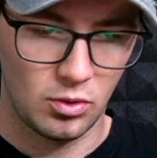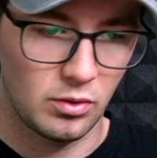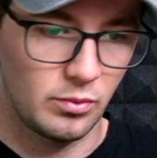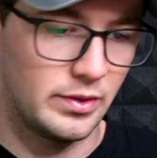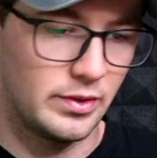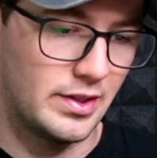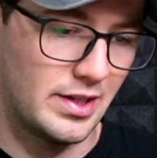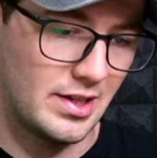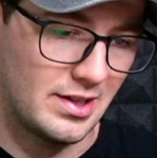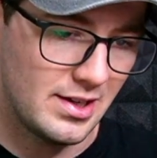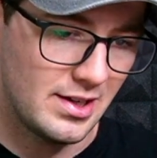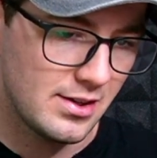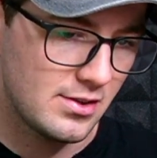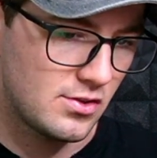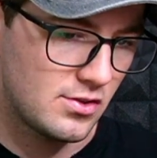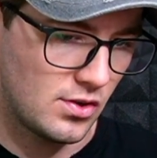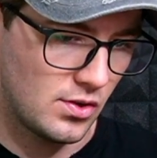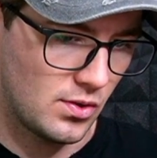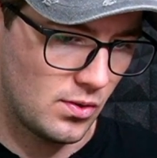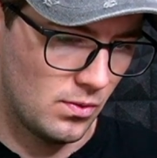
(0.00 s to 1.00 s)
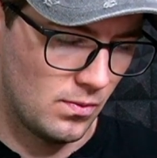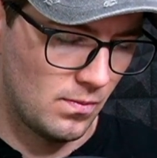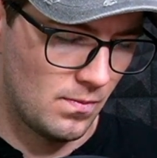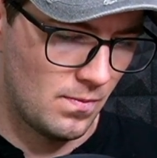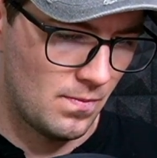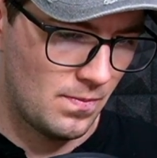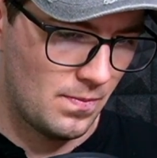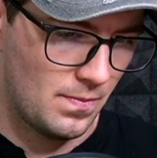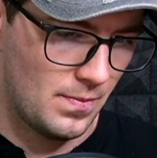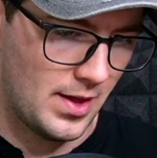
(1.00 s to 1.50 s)
when they need to,
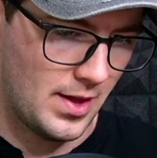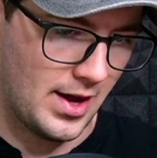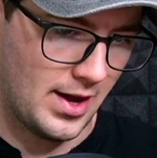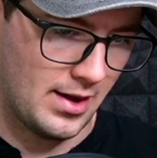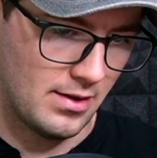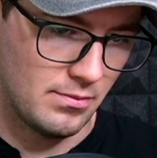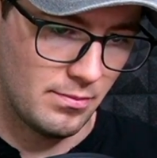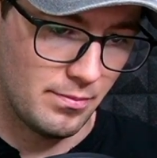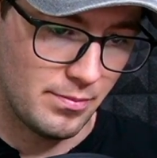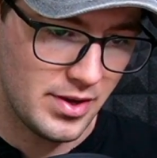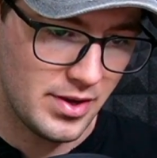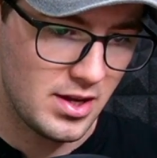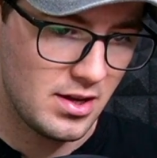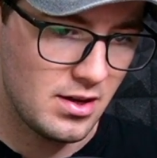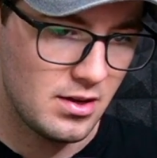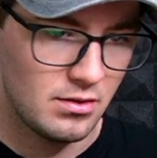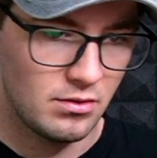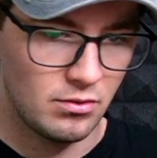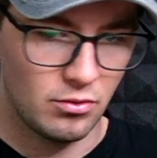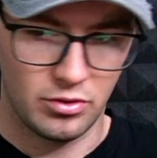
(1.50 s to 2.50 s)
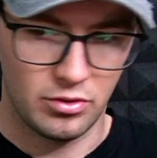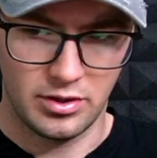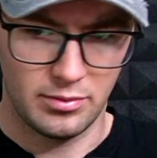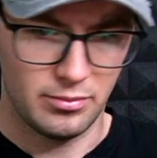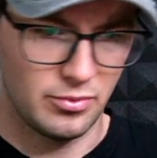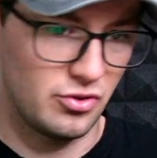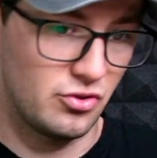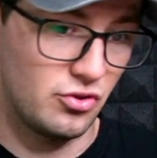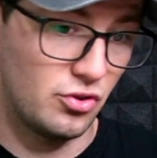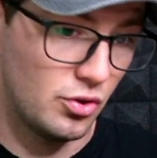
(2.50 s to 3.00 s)
and
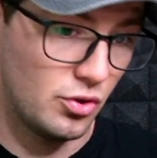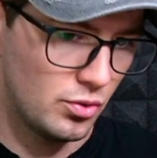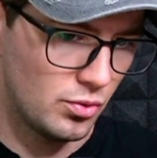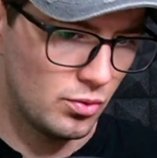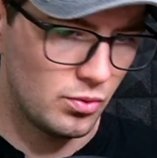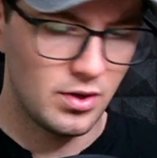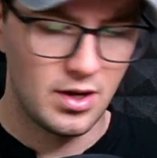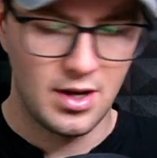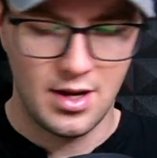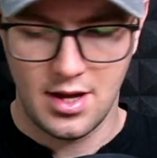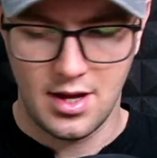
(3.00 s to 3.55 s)
number two,